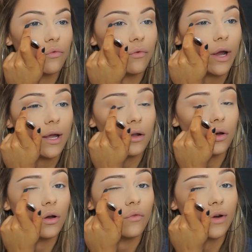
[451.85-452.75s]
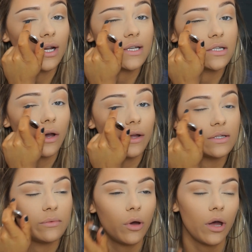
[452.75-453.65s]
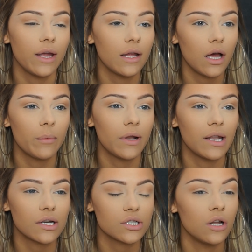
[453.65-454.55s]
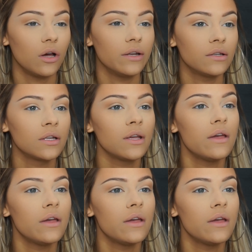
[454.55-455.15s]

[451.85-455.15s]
right along really tight to my upper lash line.